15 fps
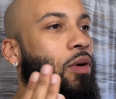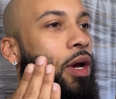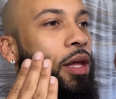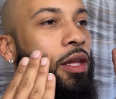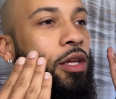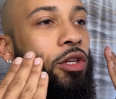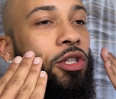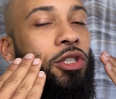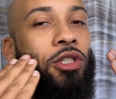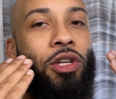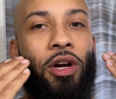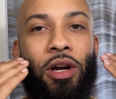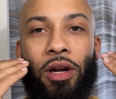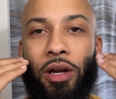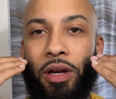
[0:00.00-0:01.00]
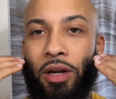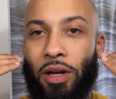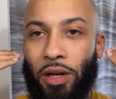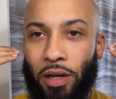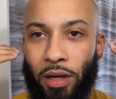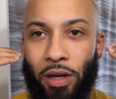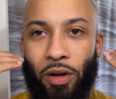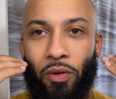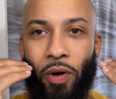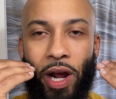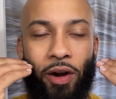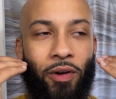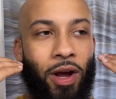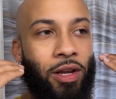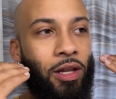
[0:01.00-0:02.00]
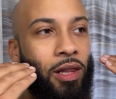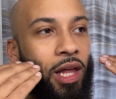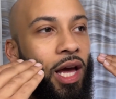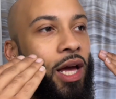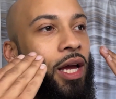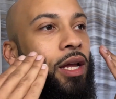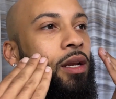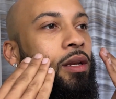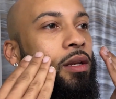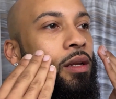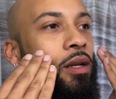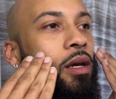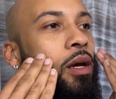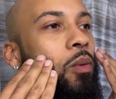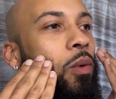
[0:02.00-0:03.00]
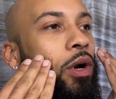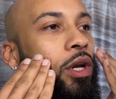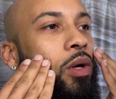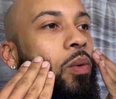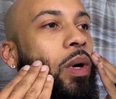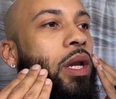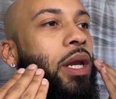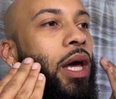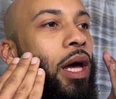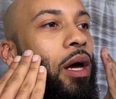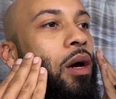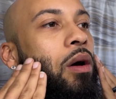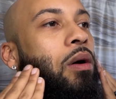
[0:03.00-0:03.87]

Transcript: And then you start right around the line and work your way down.